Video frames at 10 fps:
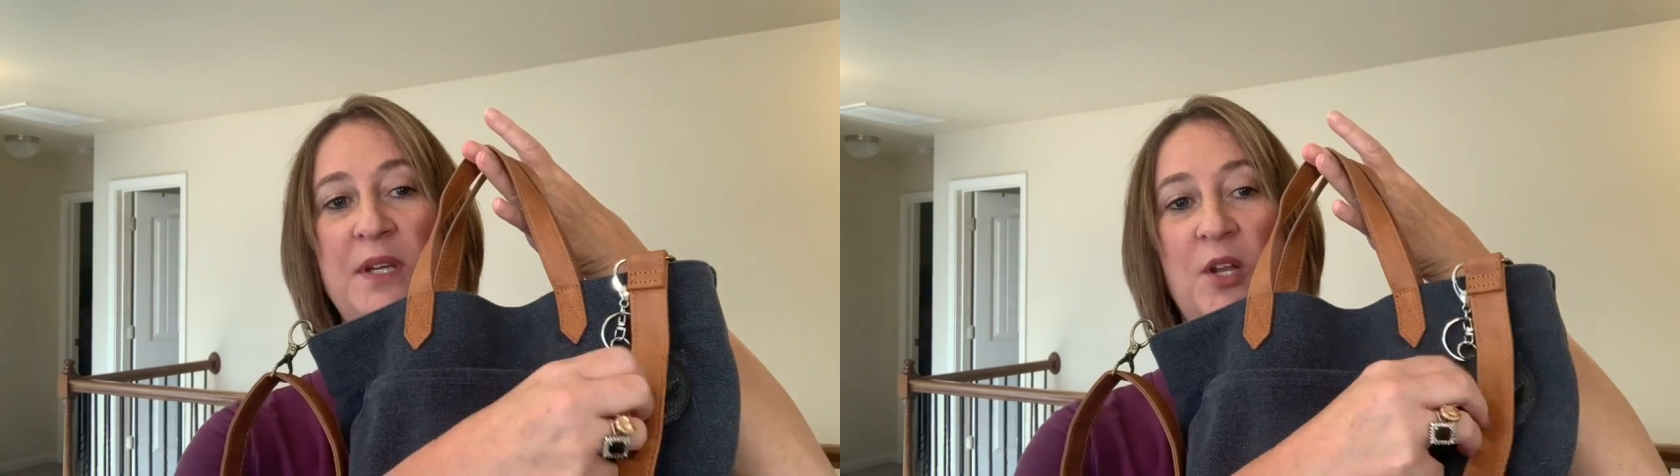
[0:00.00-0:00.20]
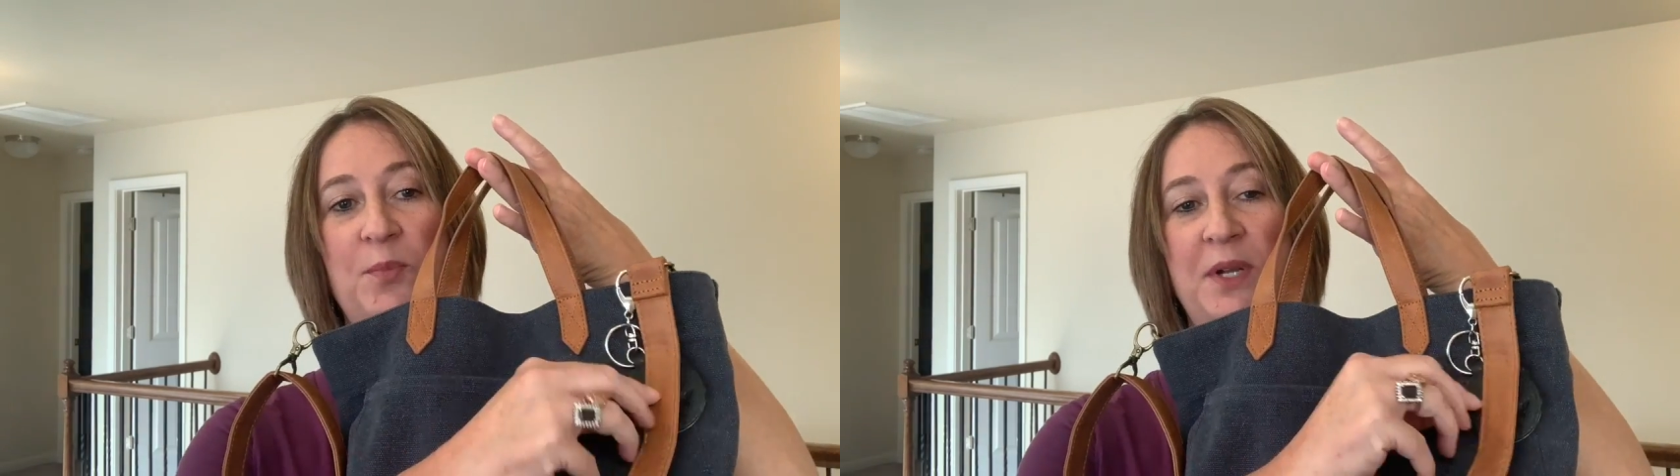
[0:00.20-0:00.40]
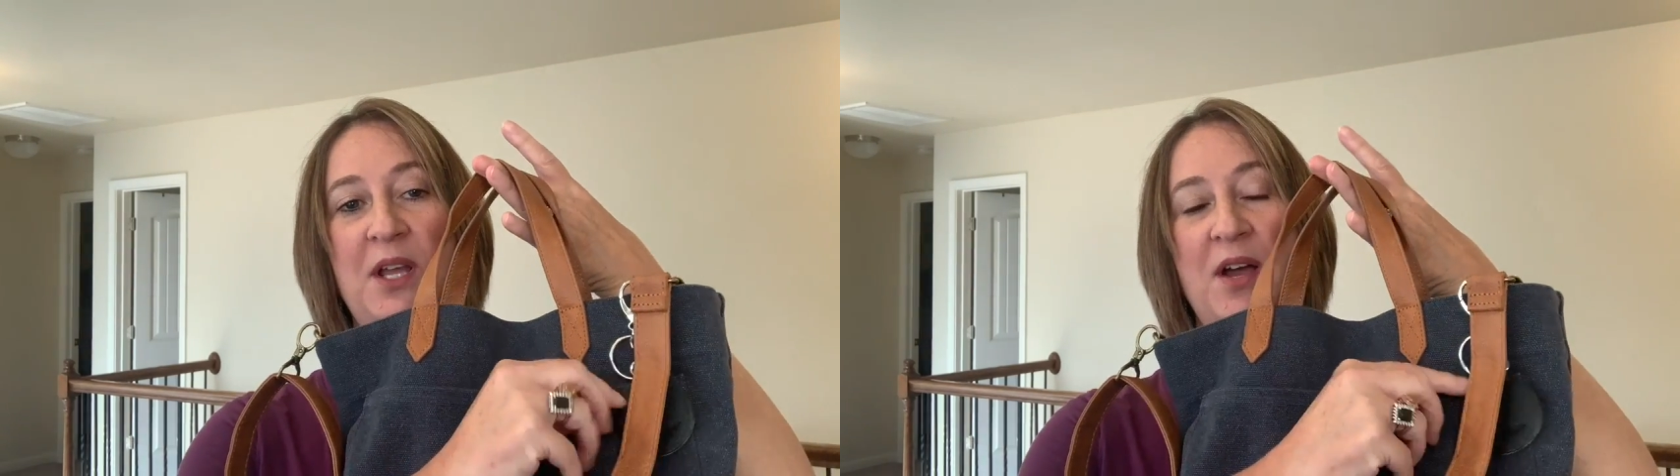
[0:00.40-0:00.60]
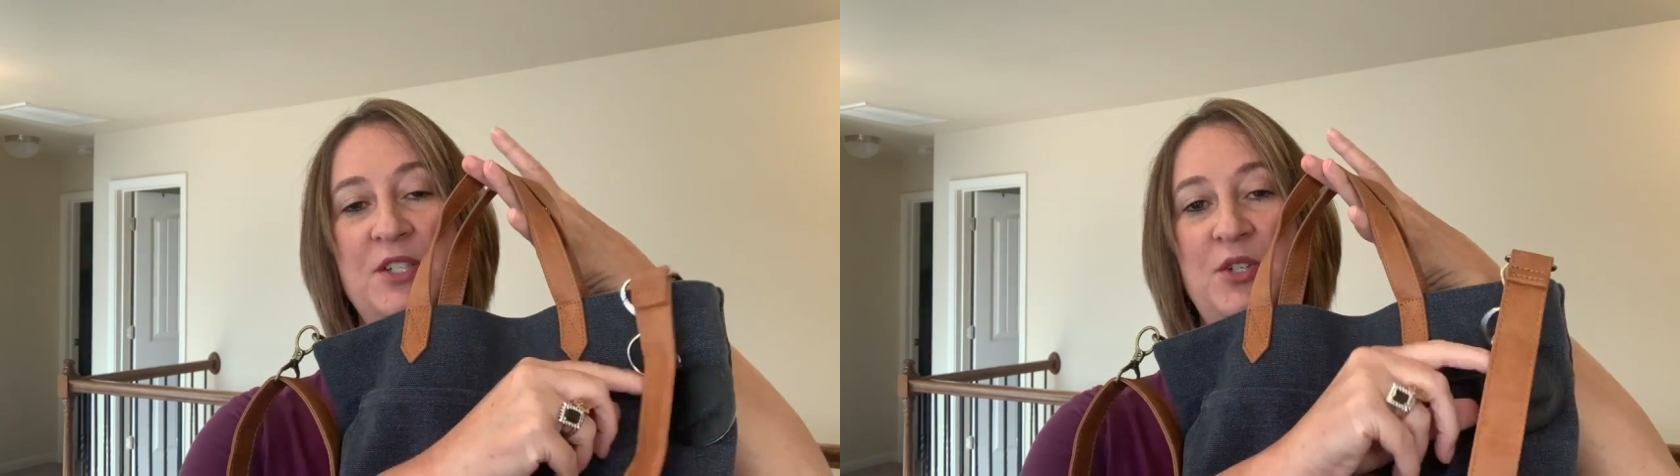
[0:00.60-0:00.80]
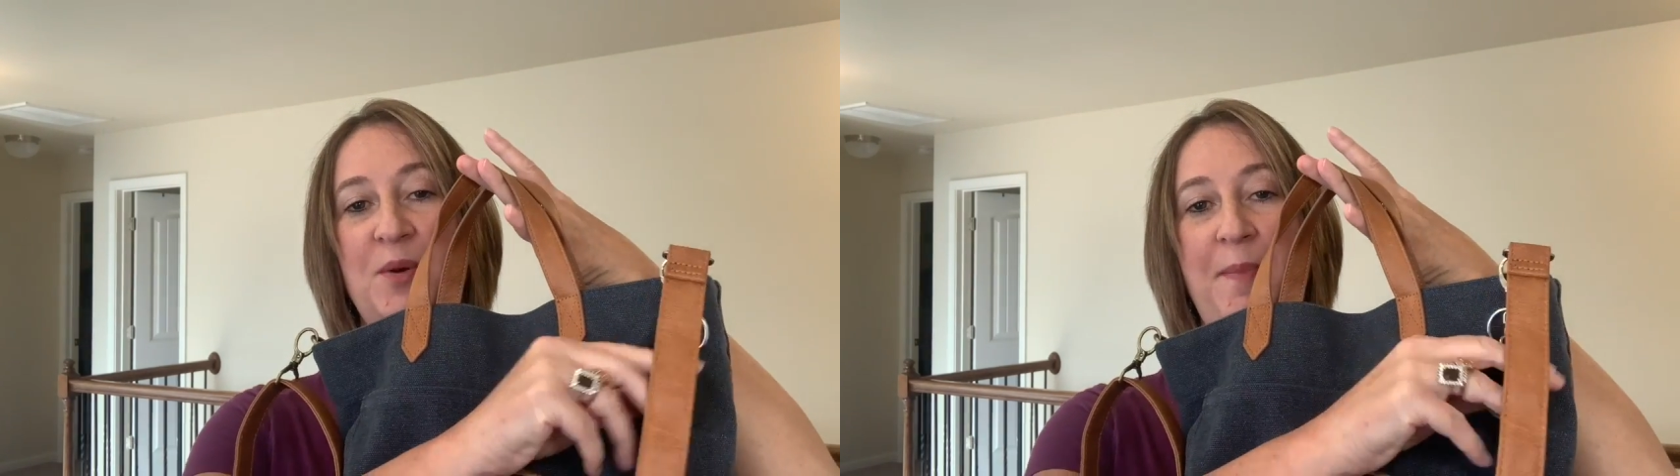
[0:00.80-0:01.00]
know, putting
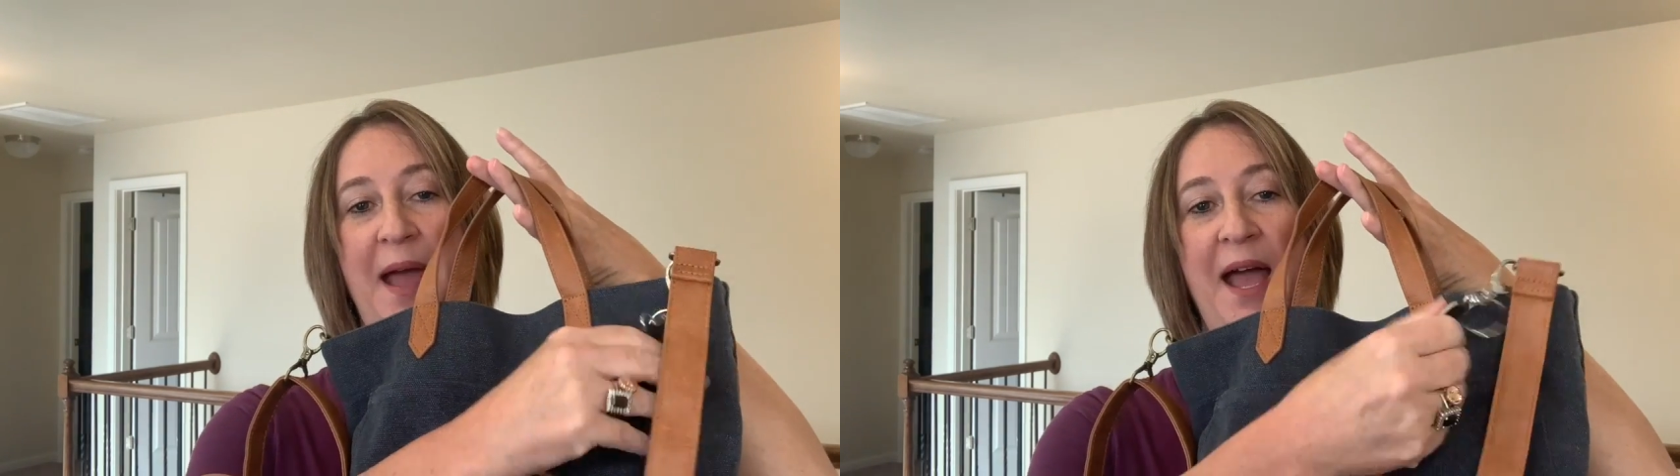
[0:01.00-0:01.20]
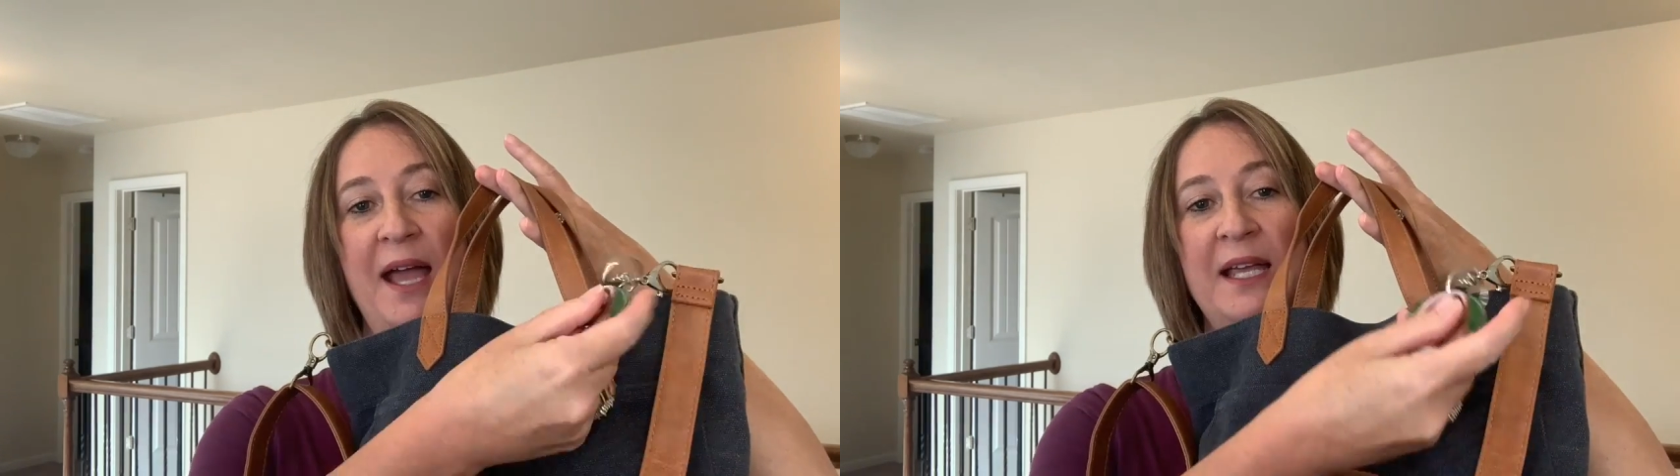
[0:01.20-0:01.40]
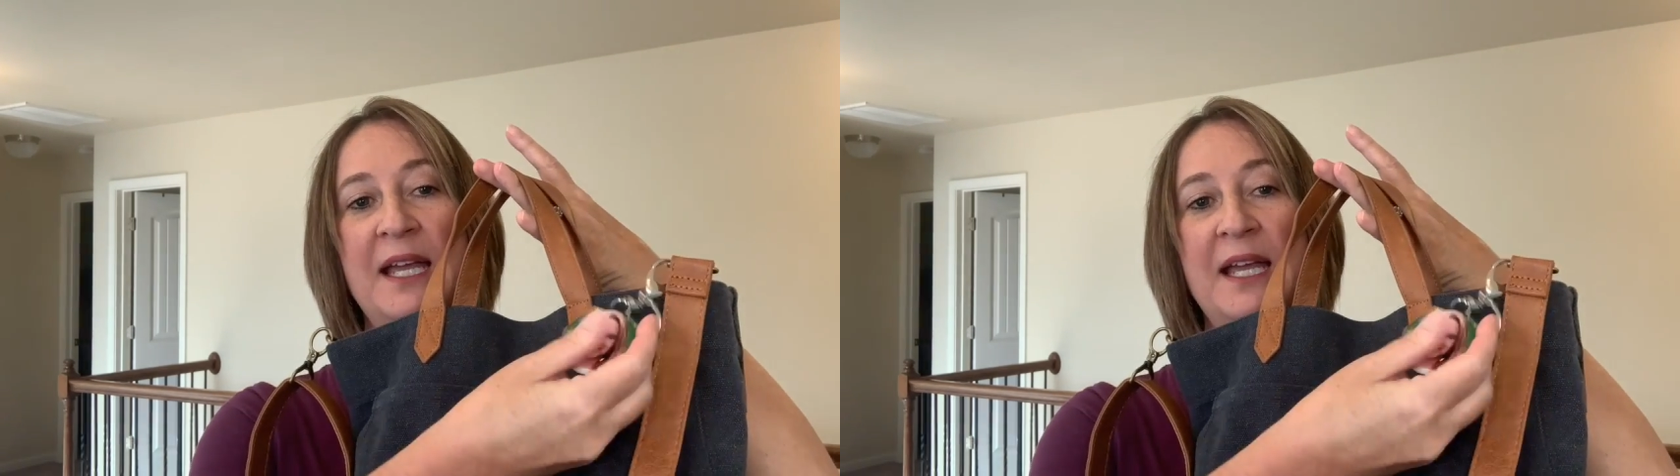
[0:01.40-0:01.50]
onto a bag.